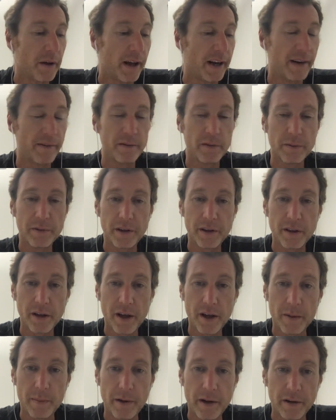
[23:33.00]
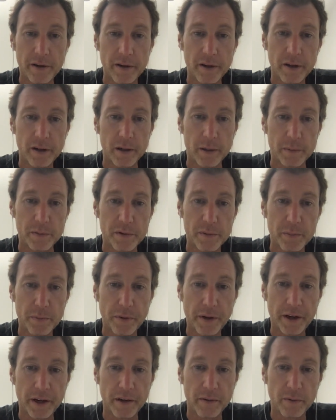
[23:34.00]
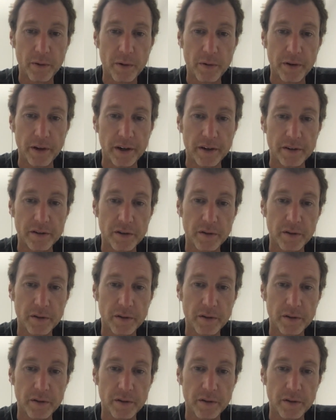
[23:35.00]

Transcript: I never really thought about herbs playing a role there.